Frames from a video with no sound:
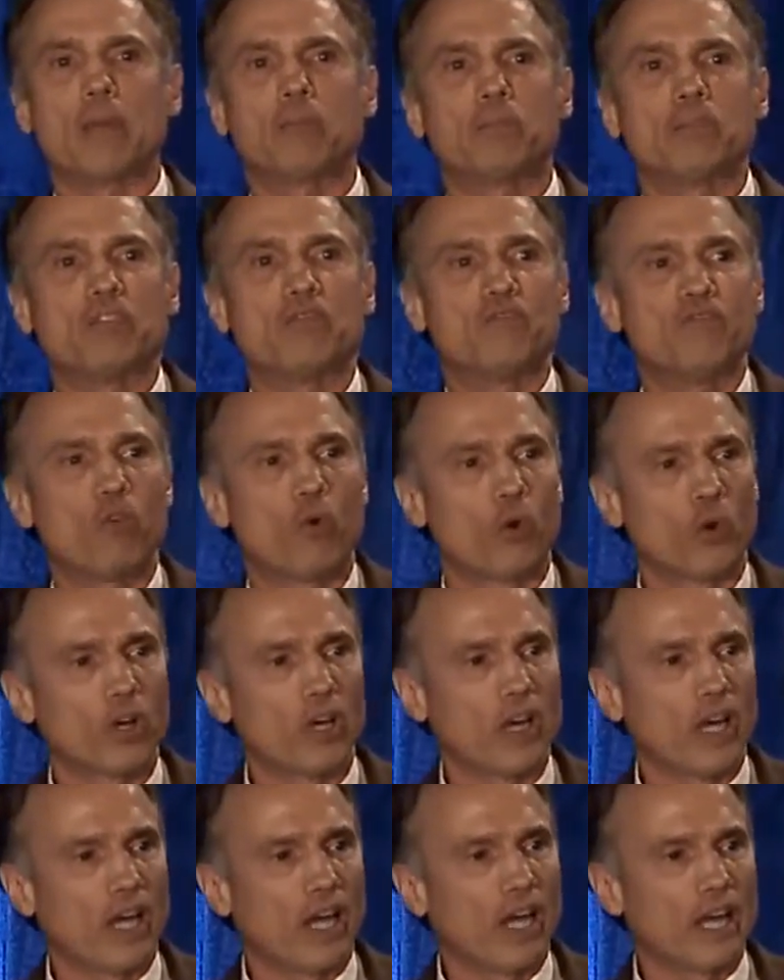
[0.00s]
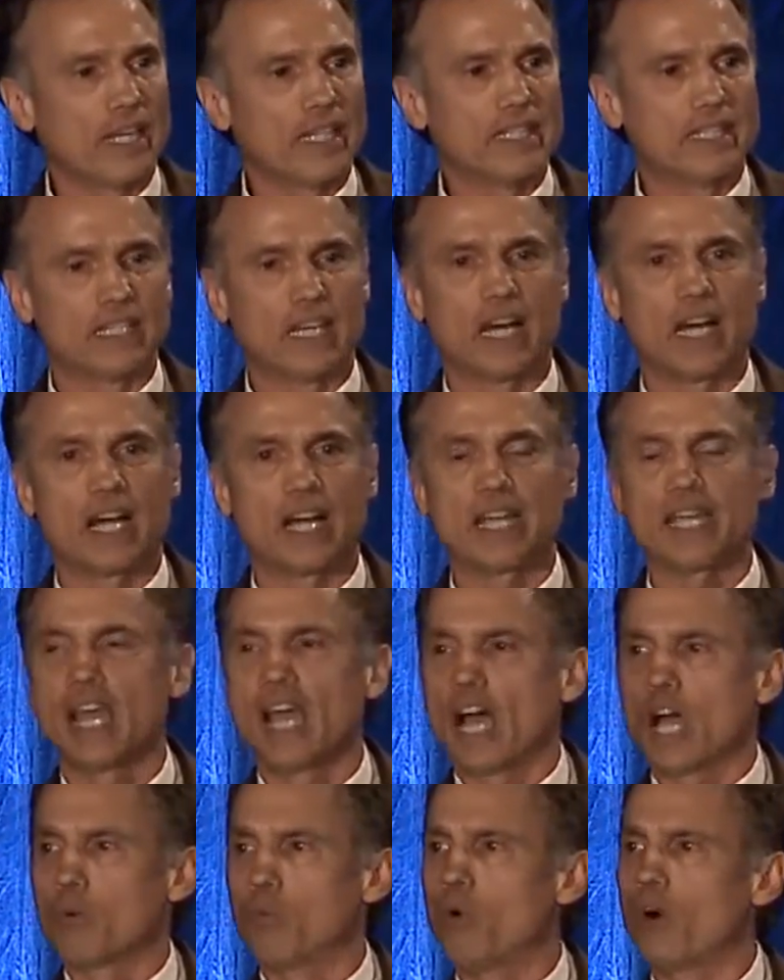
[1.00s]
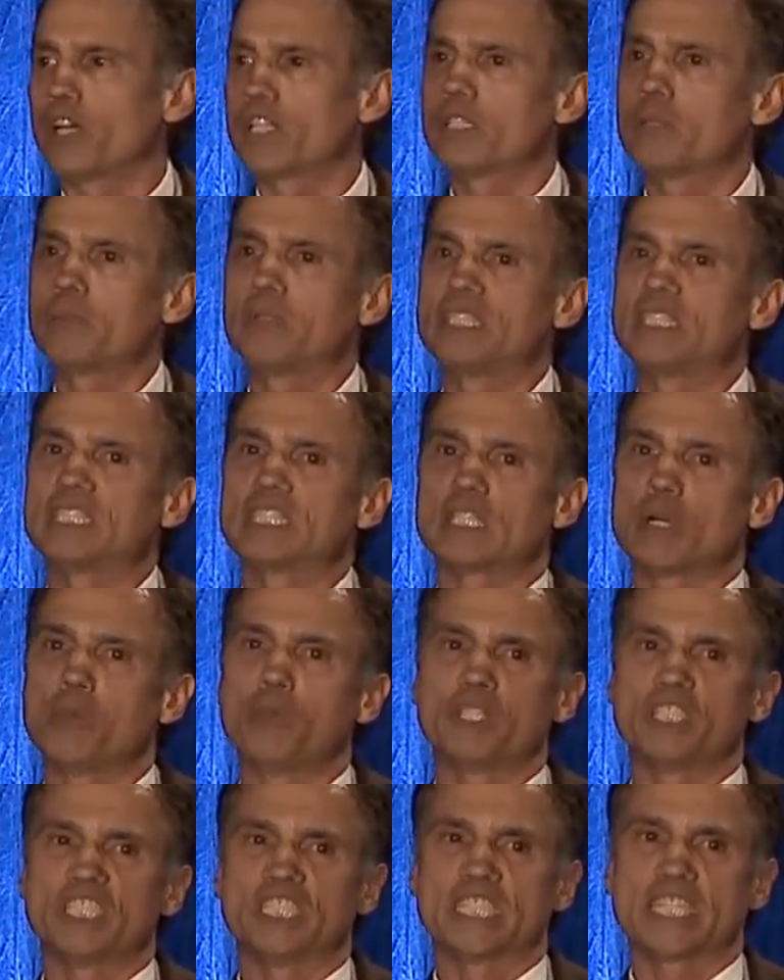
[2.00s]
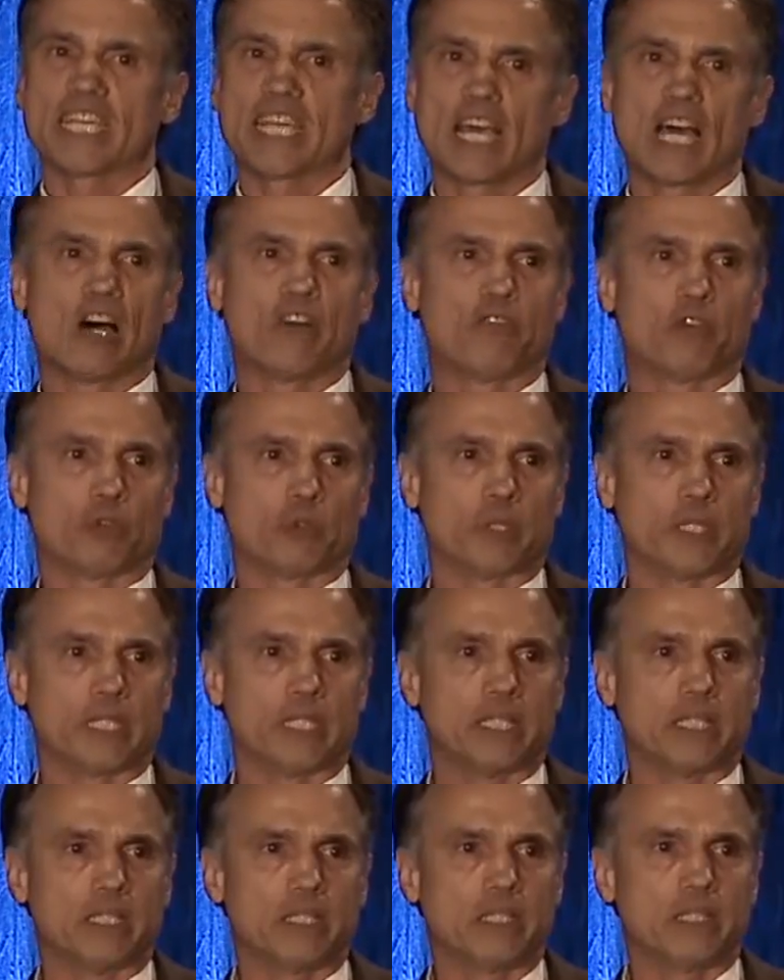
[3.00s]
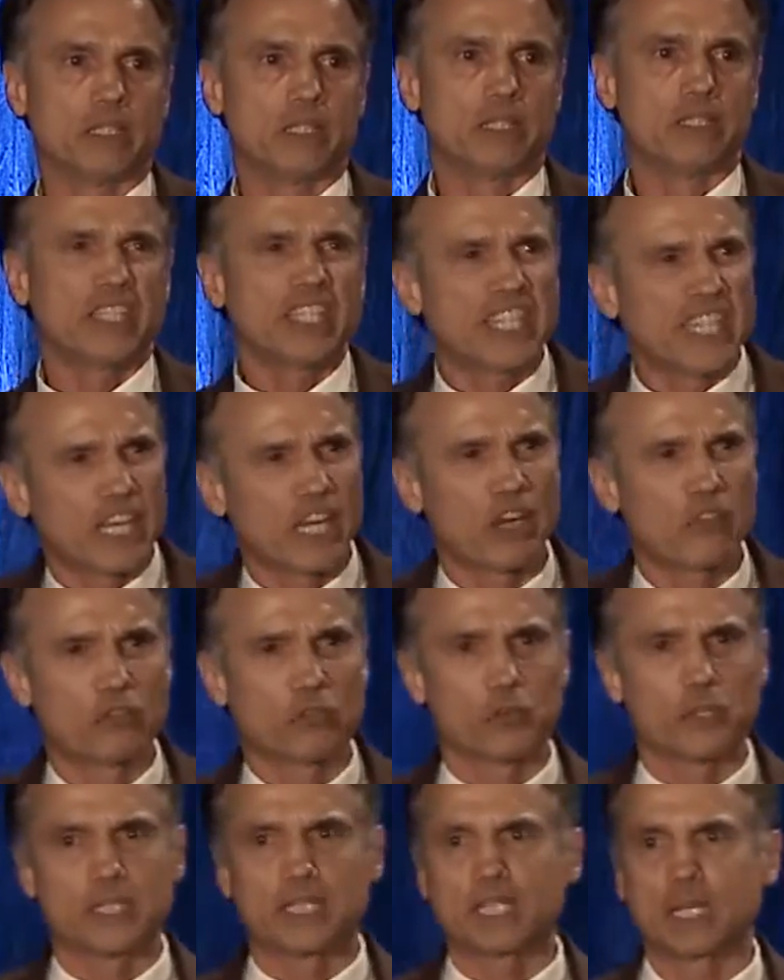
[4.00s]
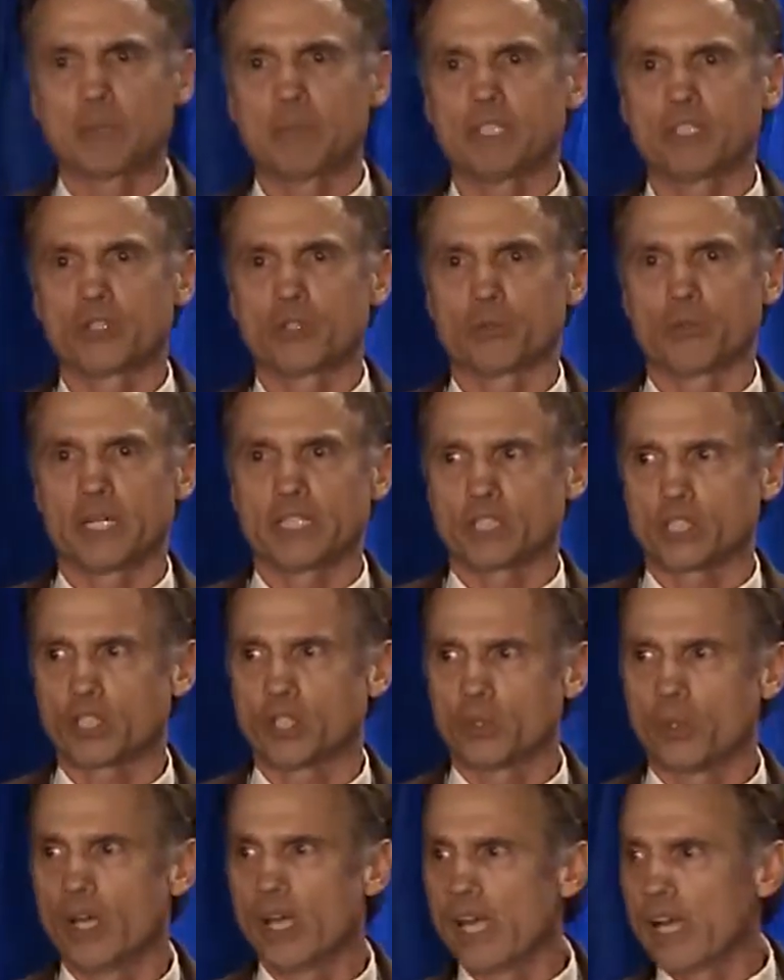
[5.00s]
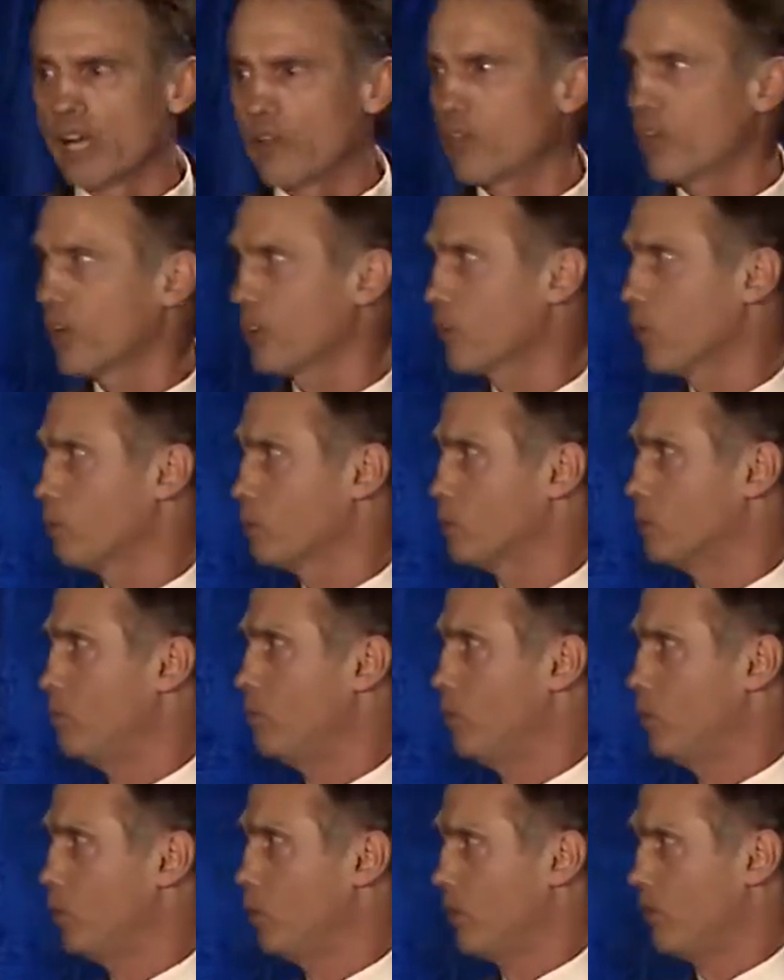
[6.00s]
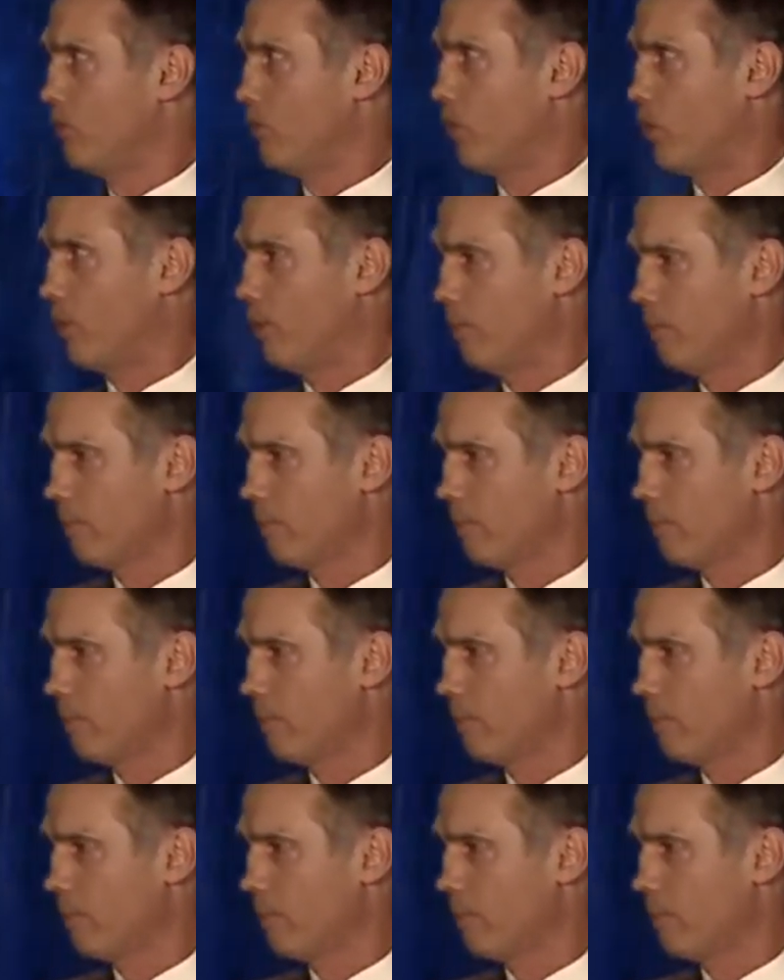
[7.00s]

"Before I die, I want to be someone's cavalry." The cavalry coming to the rescue. And I thought that was beautiful.